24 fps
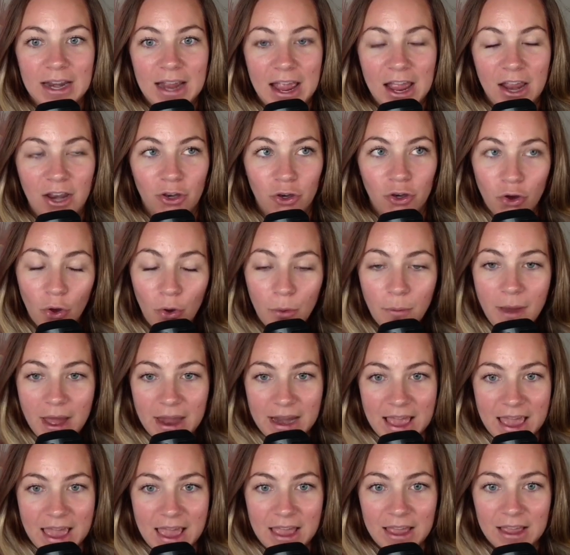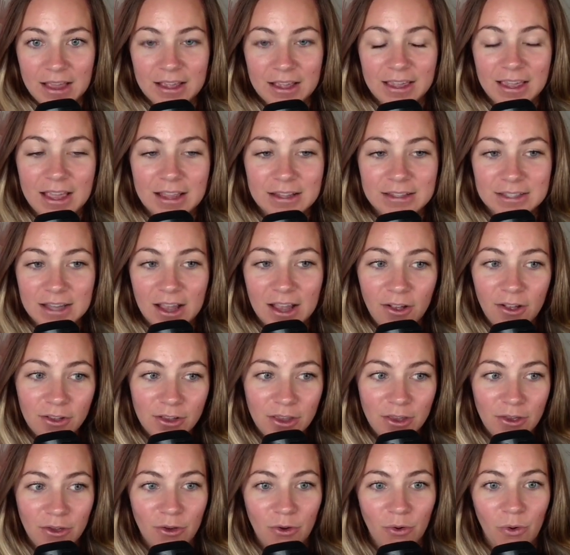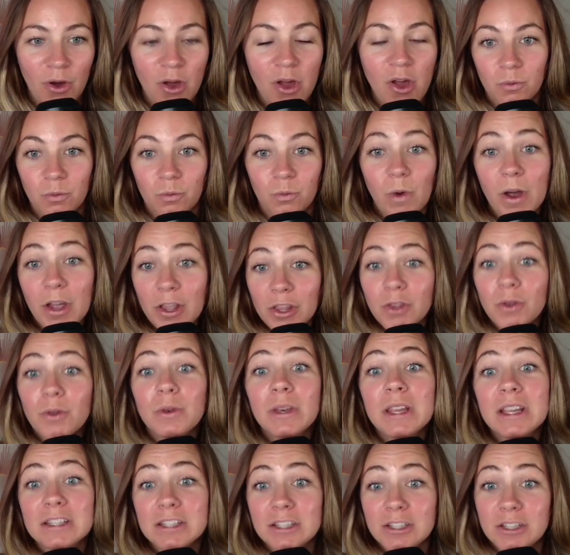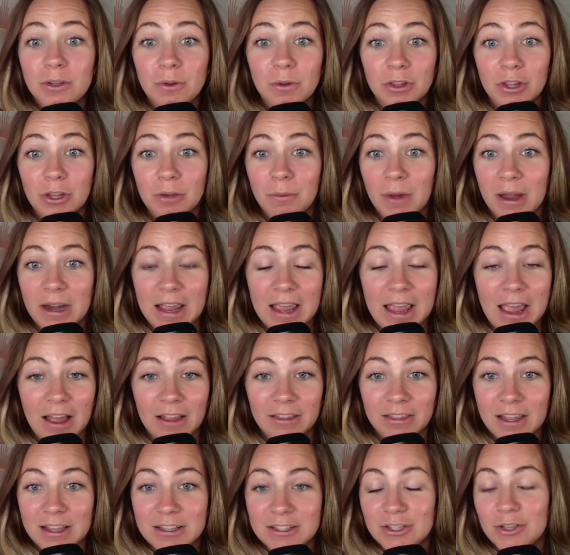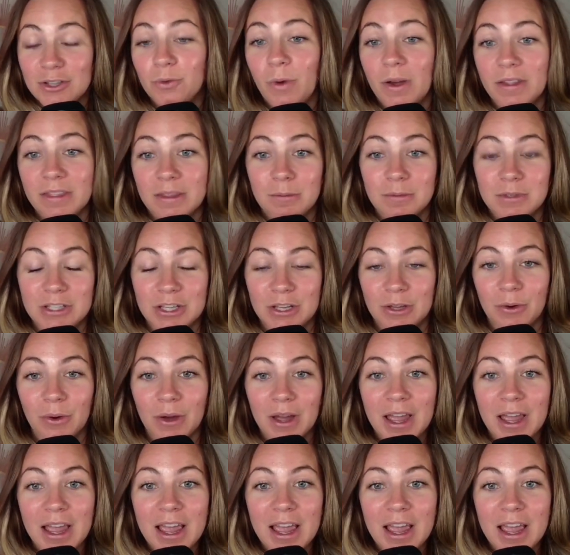And nobody can tell you what you need to do with your money unless you want them to.